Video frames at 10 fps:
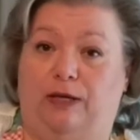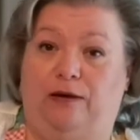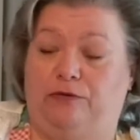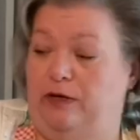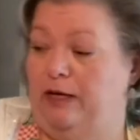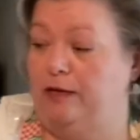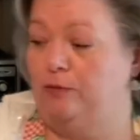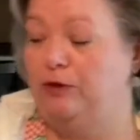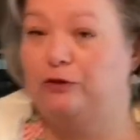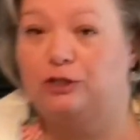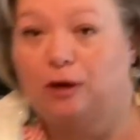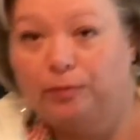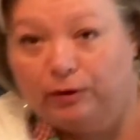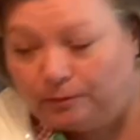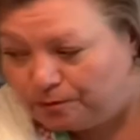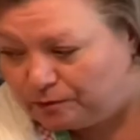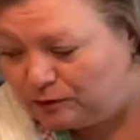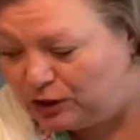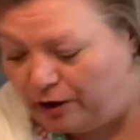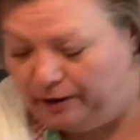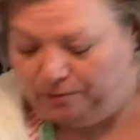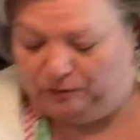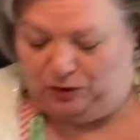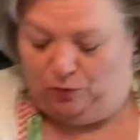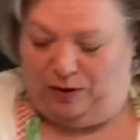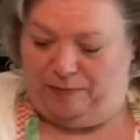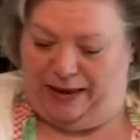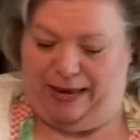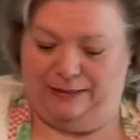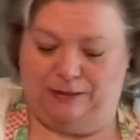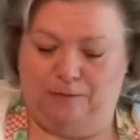every night with her supper. Sorry, I can wipe my hands.